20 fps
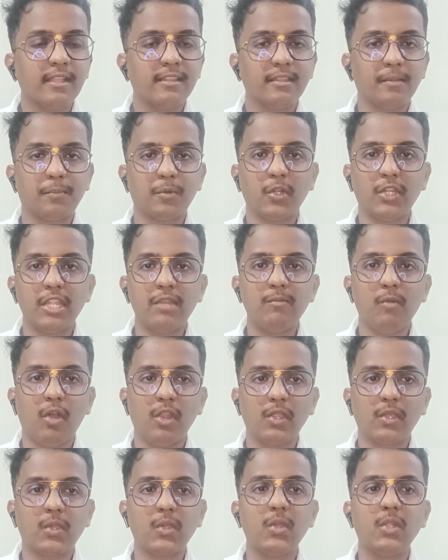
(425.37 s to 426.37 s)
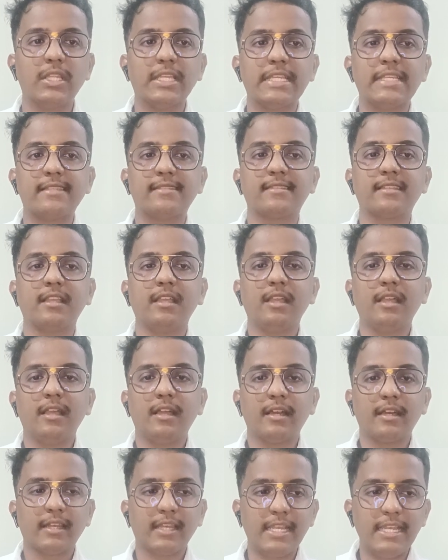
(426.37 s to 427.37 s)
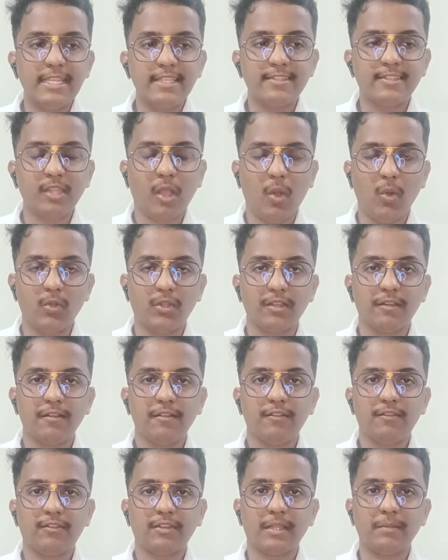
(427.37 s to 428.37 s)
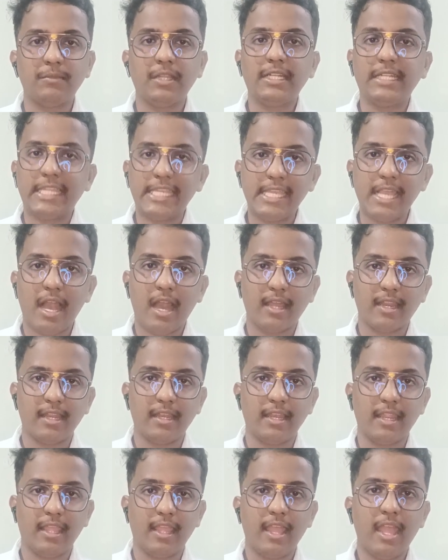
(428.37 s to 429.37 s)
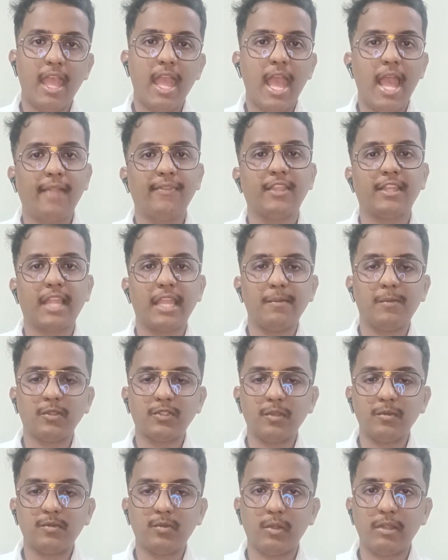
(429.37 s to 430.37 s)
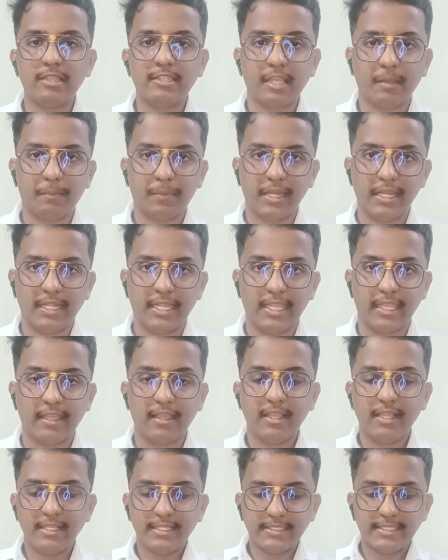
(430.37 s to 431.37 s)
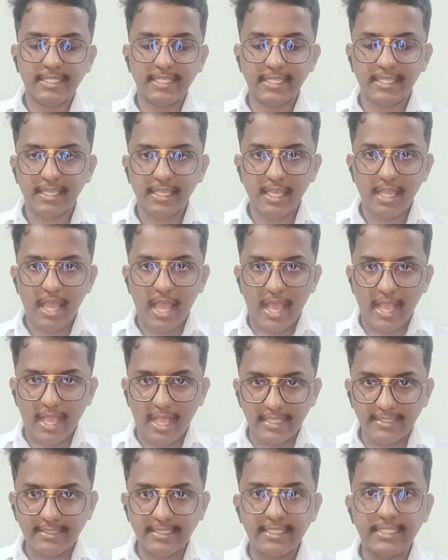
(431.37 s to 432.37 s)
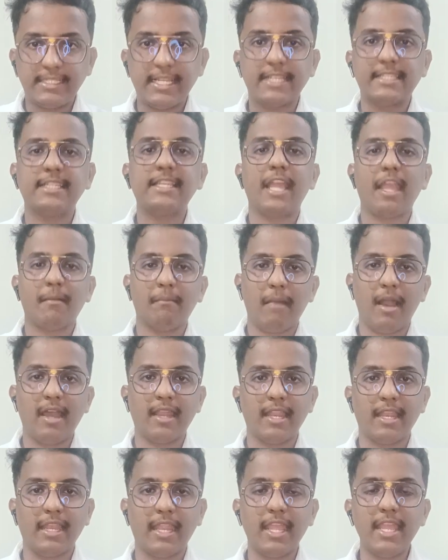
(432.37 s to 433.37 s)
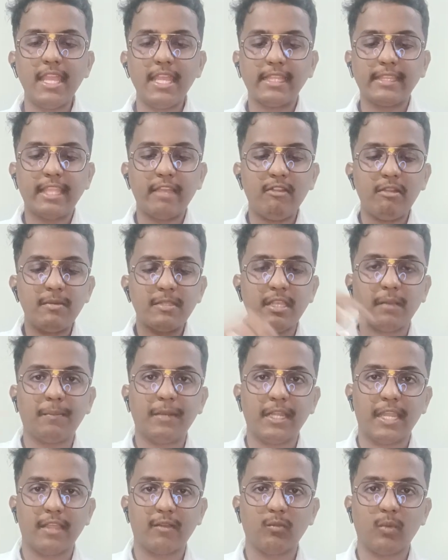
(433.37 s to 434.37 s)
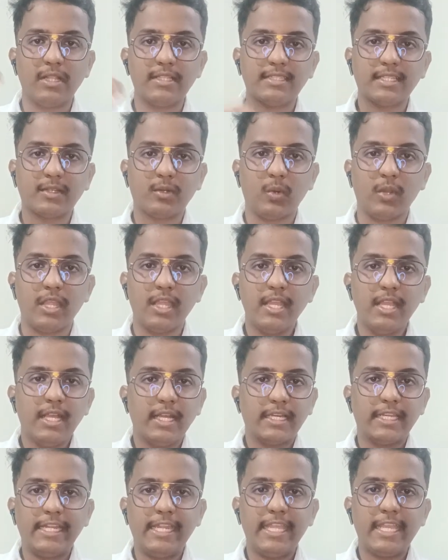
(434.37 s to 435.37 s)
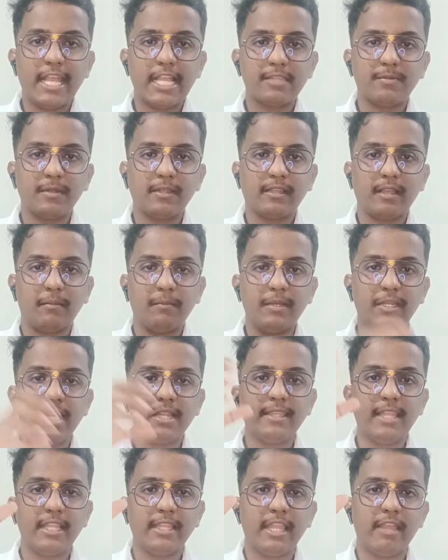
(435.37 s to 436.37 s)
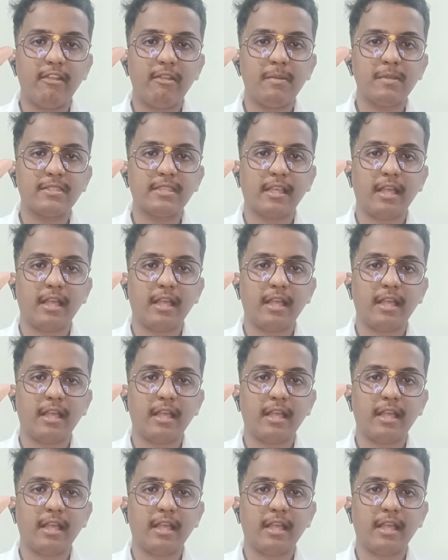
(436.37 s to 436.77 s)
the protein molecule is released out from the tRNA and the ribosomes will be separating. See, as it has an mRNA, they will be separating. Once the code reading has been completed, then they will be